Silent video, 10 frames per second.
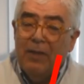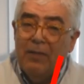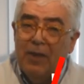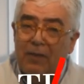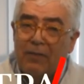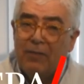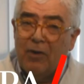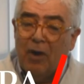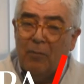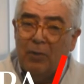then
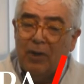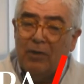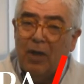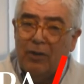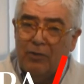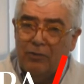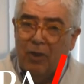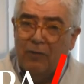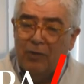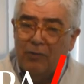there are blood clot
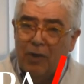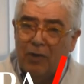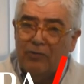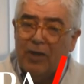dissolving drugs